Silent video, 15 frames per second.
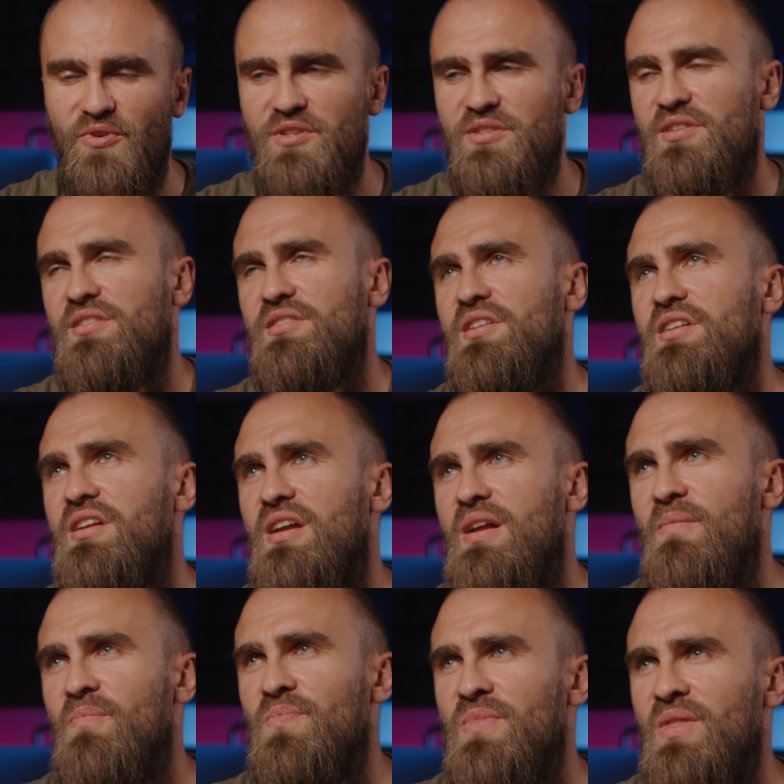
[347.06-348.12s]
instance, like
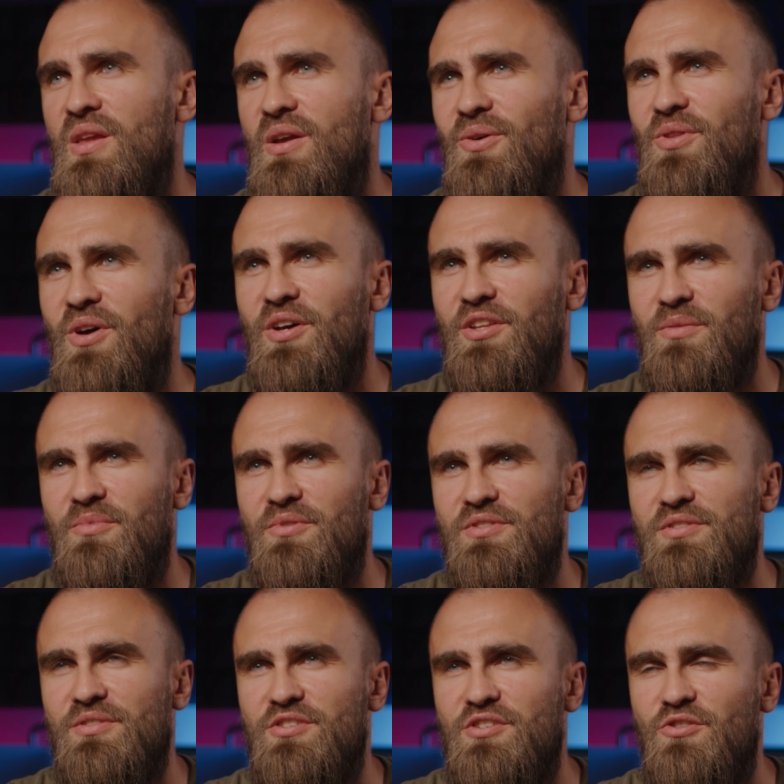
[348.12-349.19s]
on
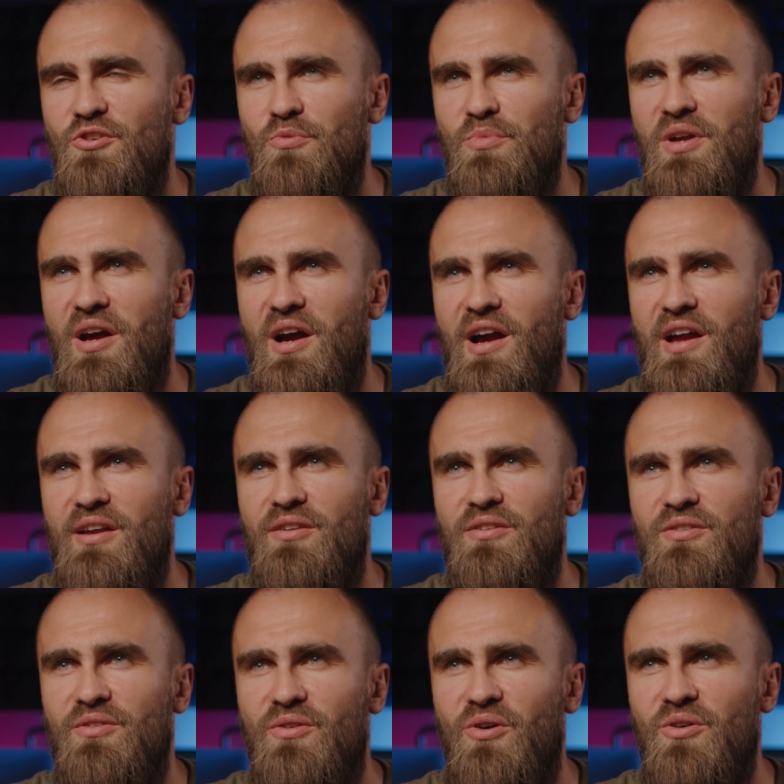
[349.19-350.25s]
Atomos Shinobi, I
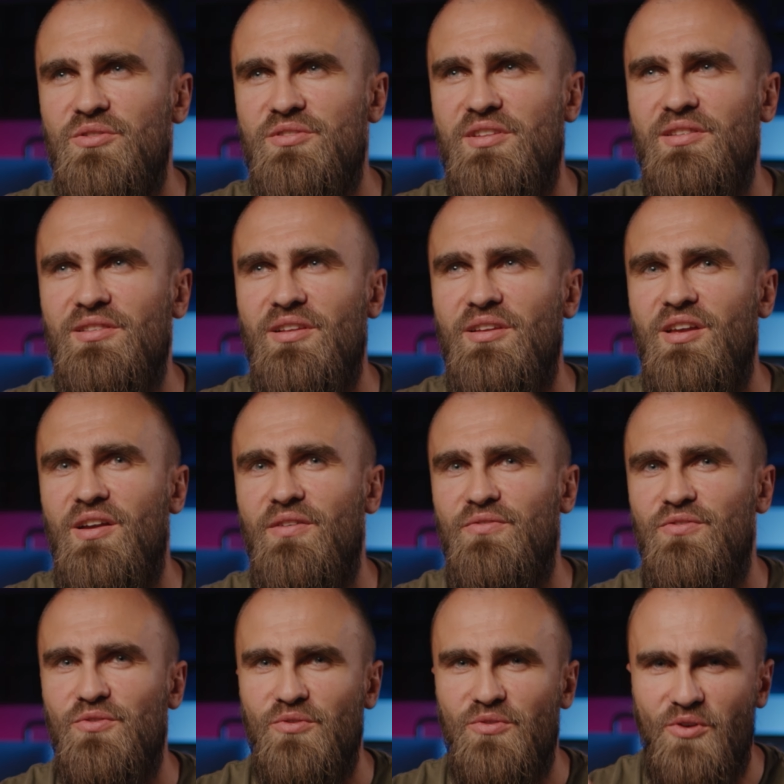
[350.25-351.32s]
constantly have
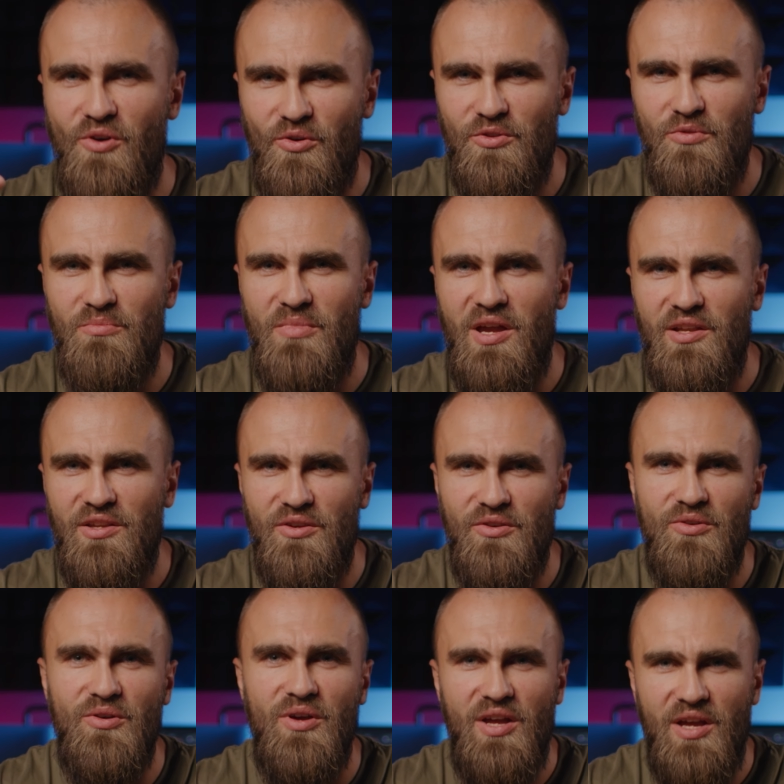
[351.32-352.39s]
to go to
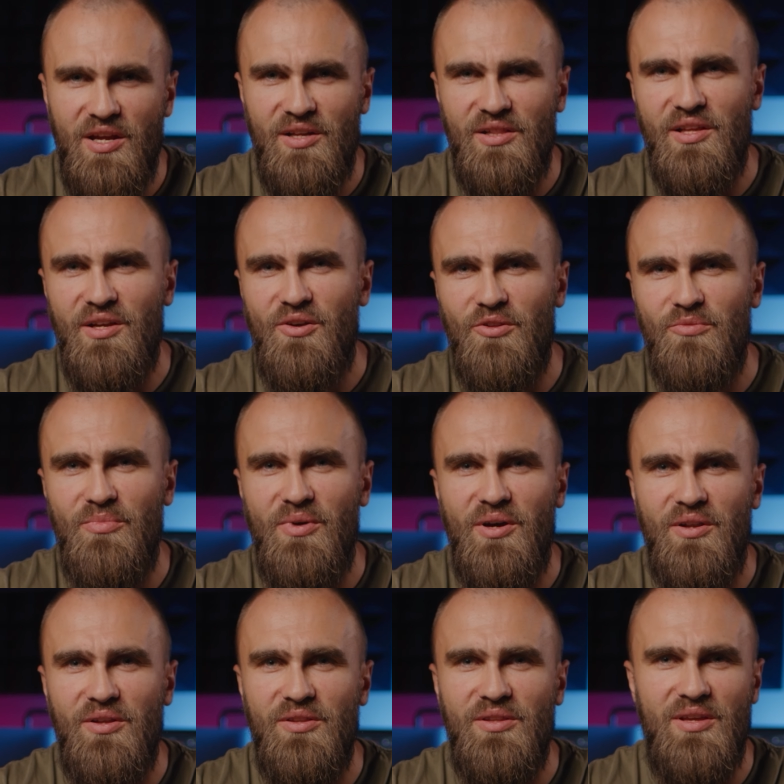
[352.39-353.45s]
menu, click on
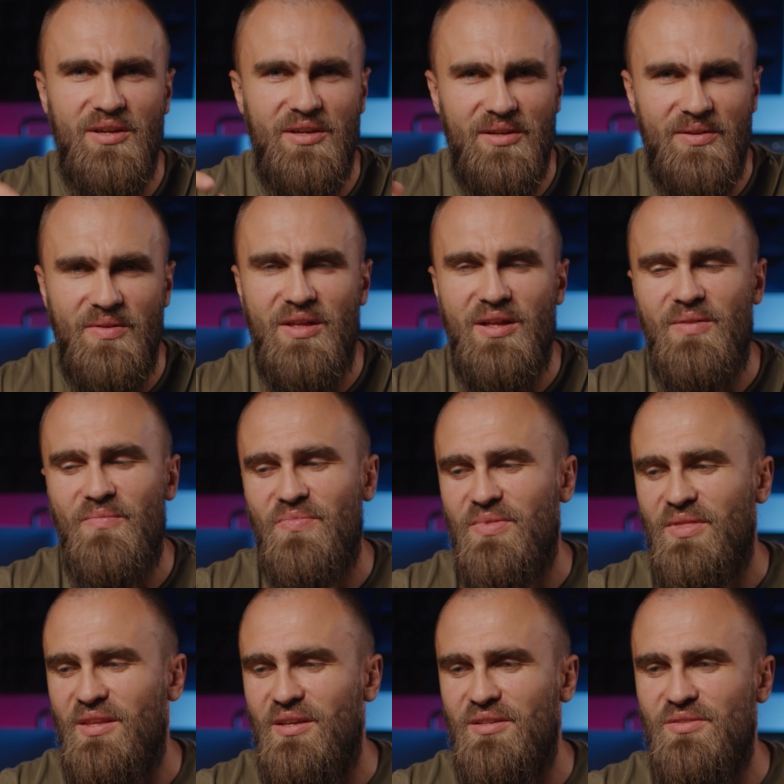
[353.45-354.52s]
button,
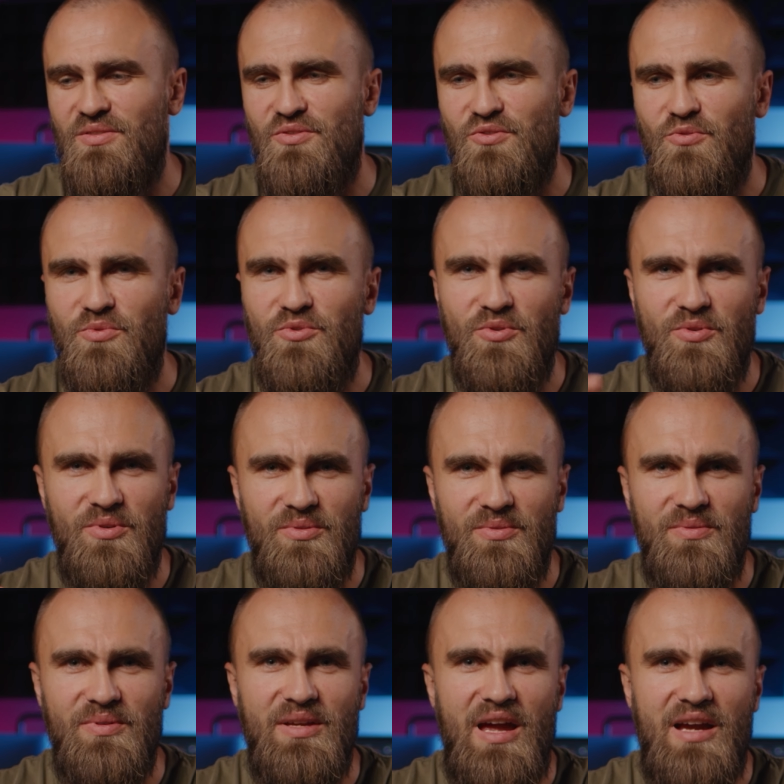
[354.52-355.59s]
zoom to
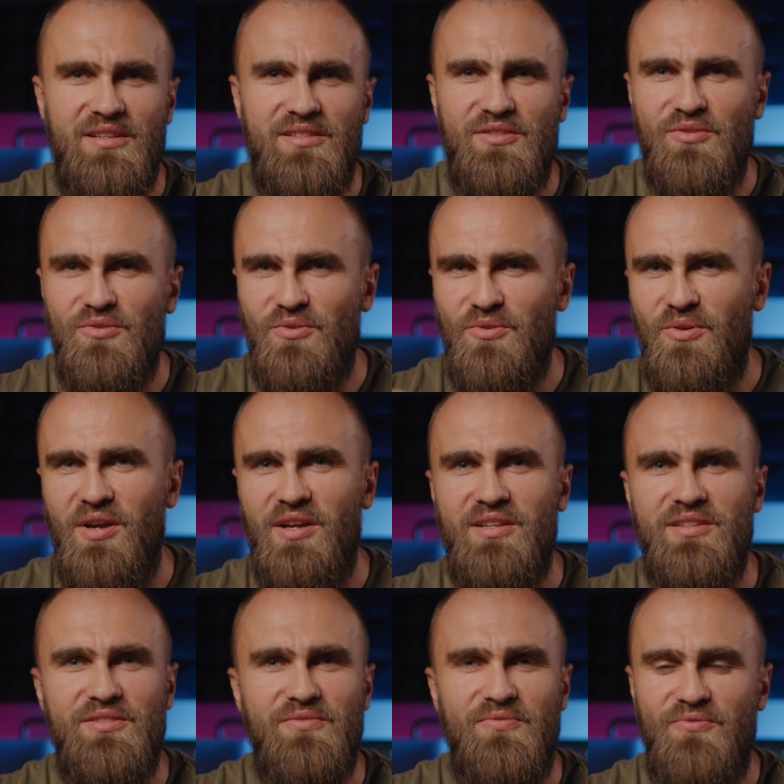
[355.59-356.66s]
X2,
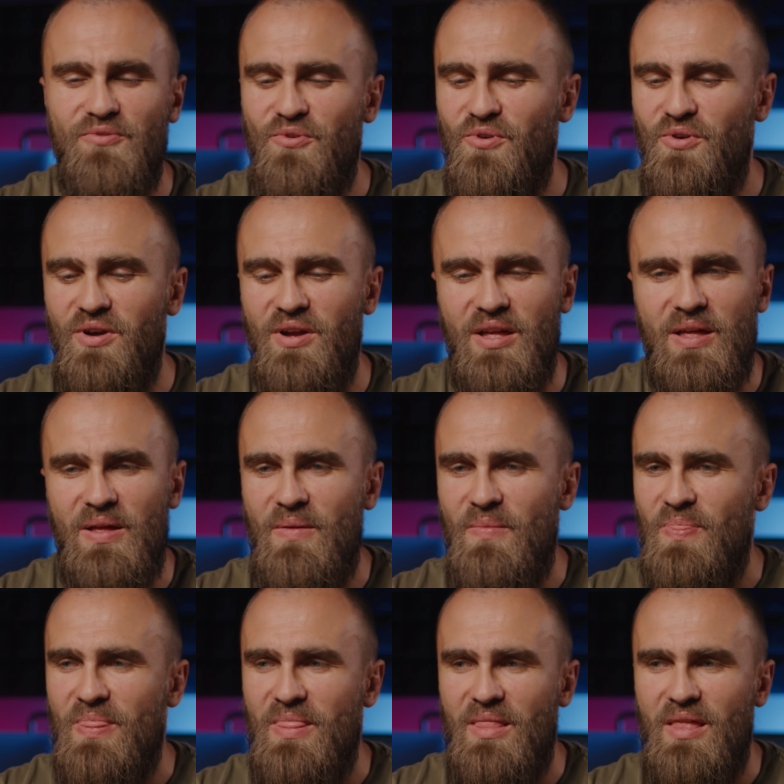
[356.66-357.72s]
X4.
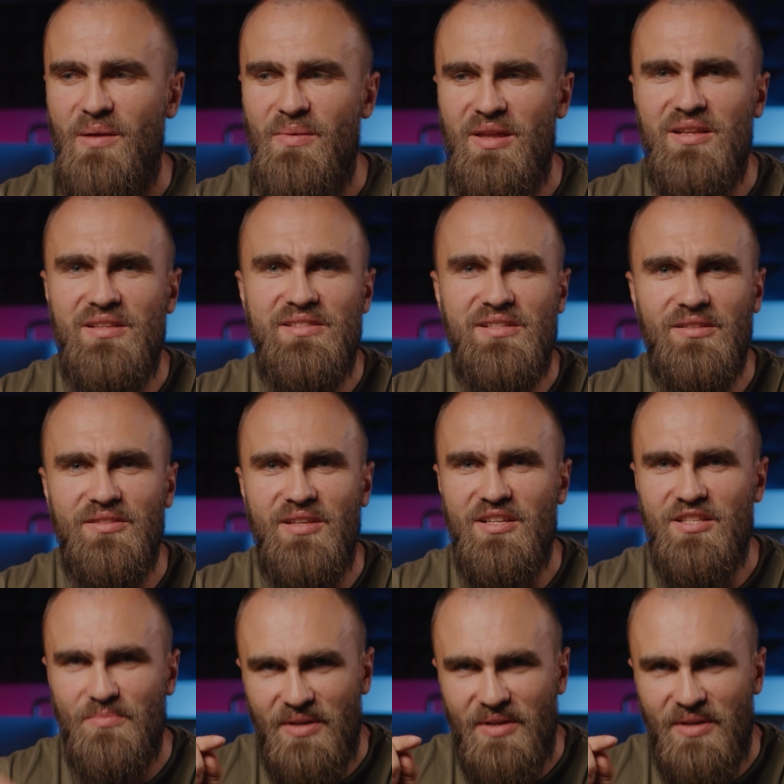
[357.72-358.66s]
I mean, it still does it,